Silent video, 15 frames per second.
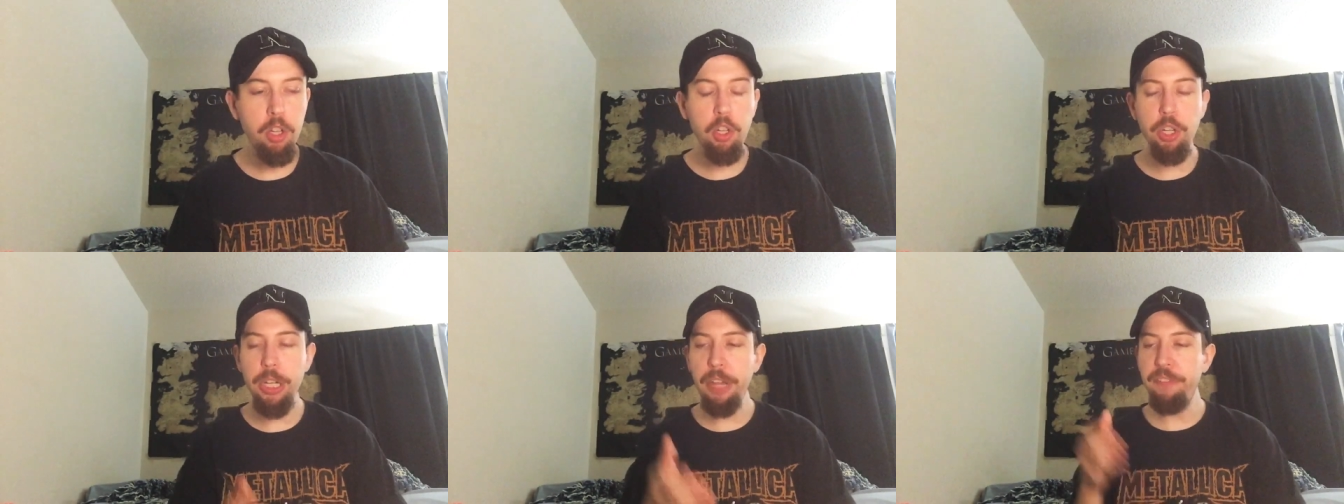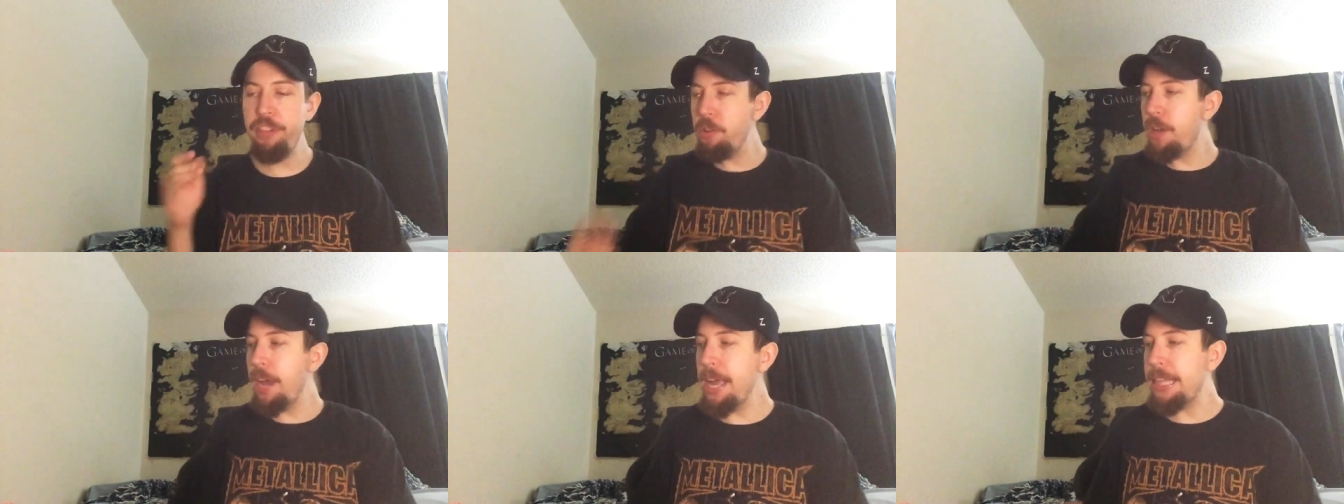Look, if
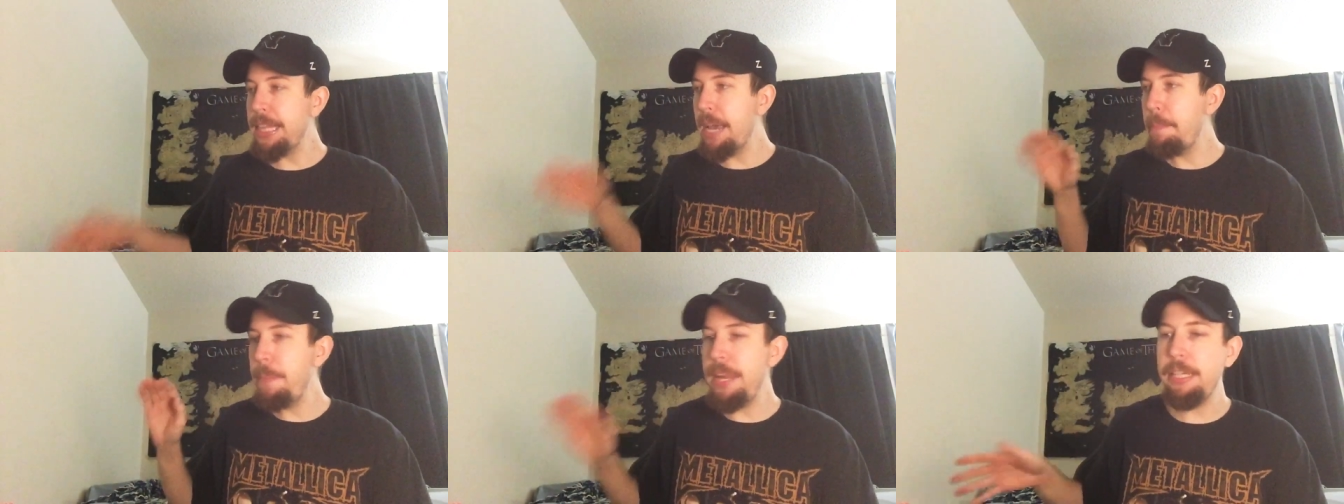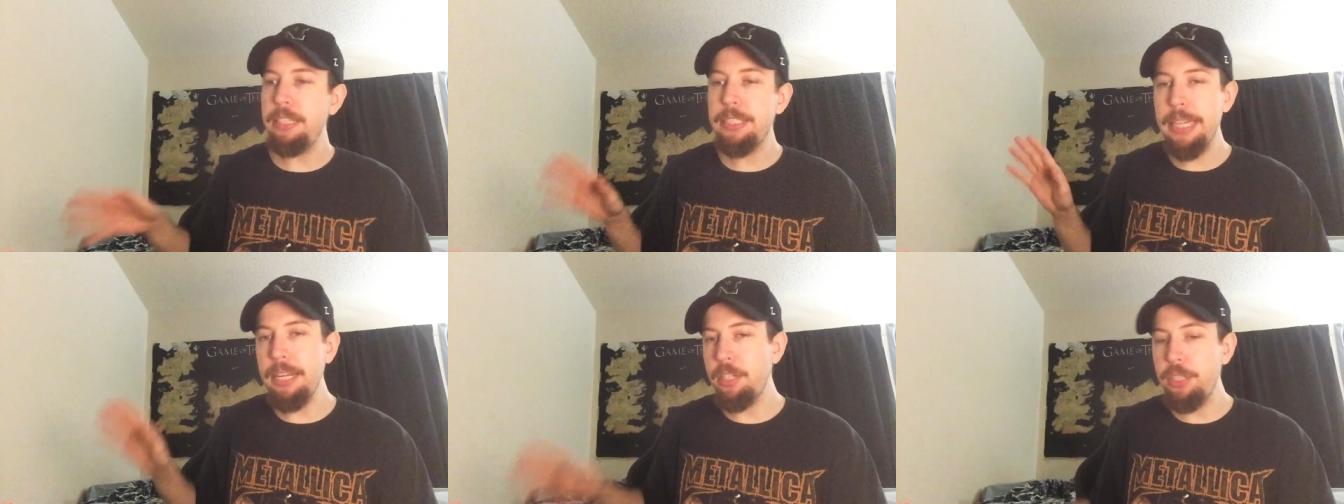you got that many
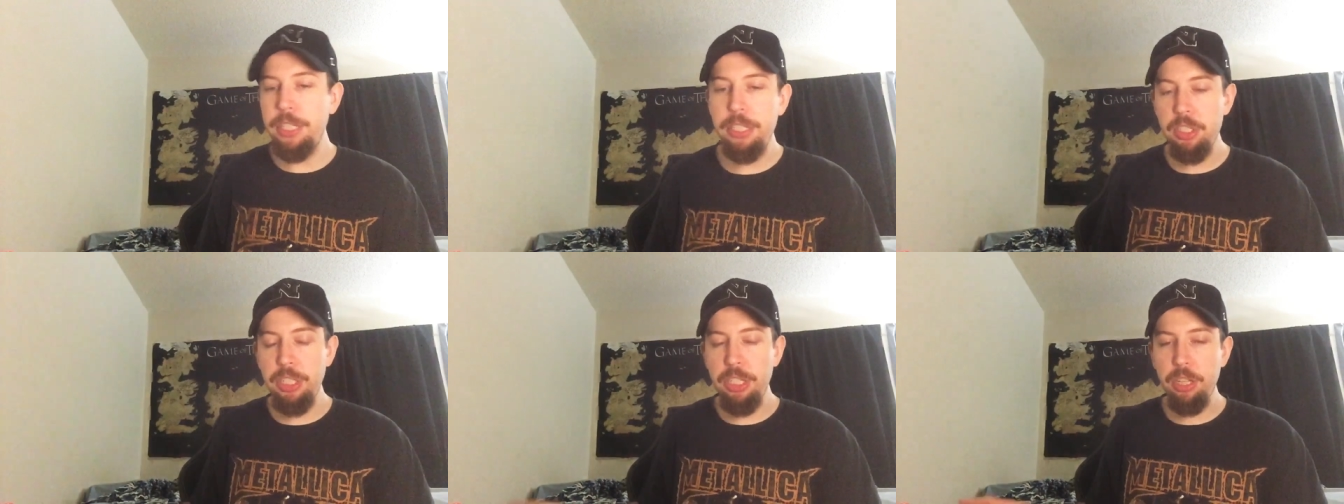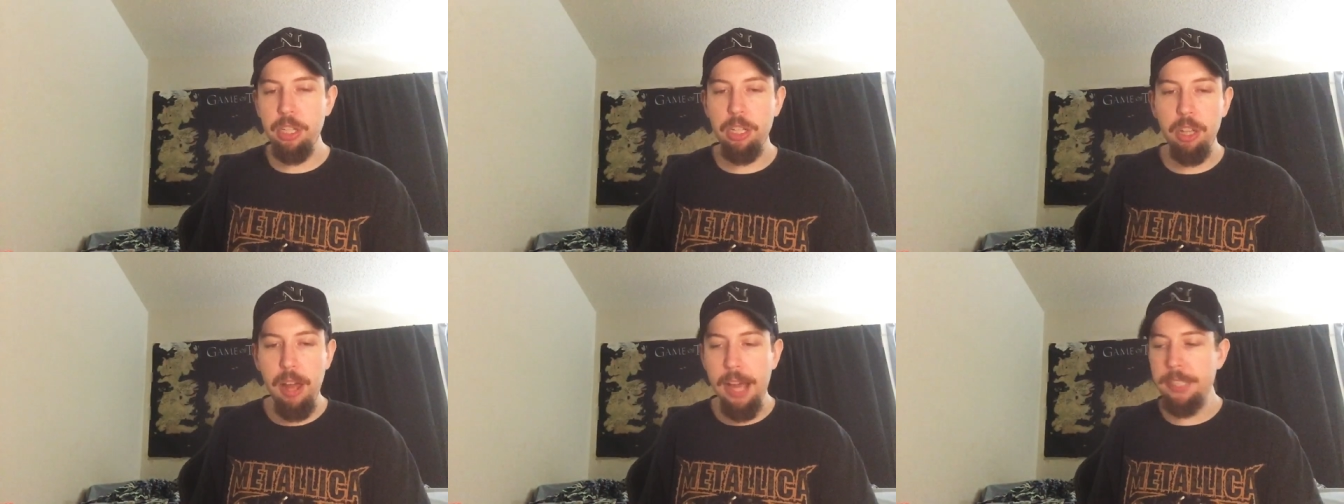skeletons in the
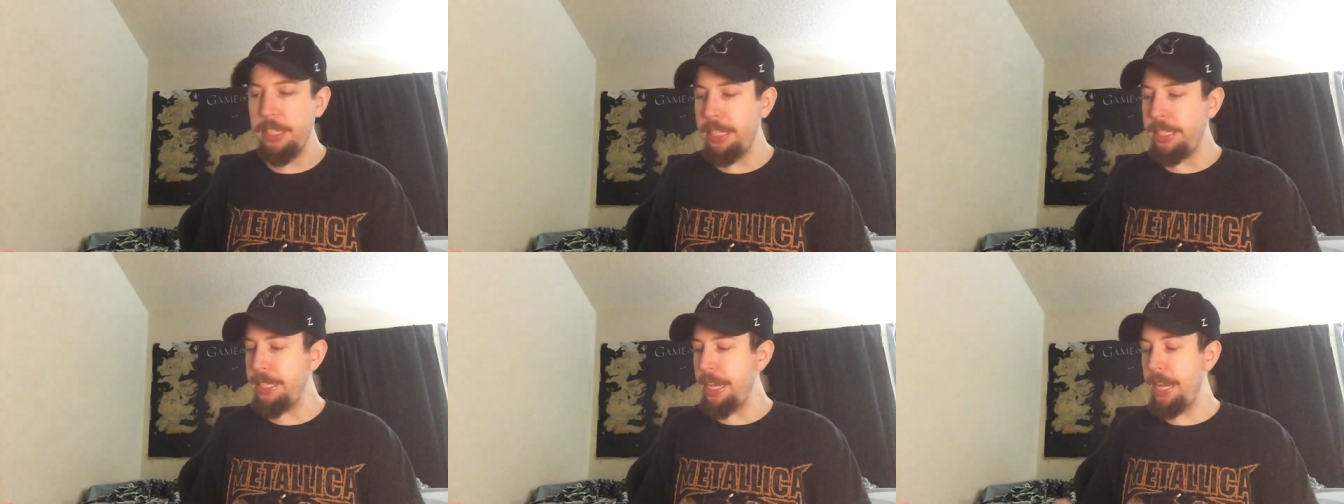closet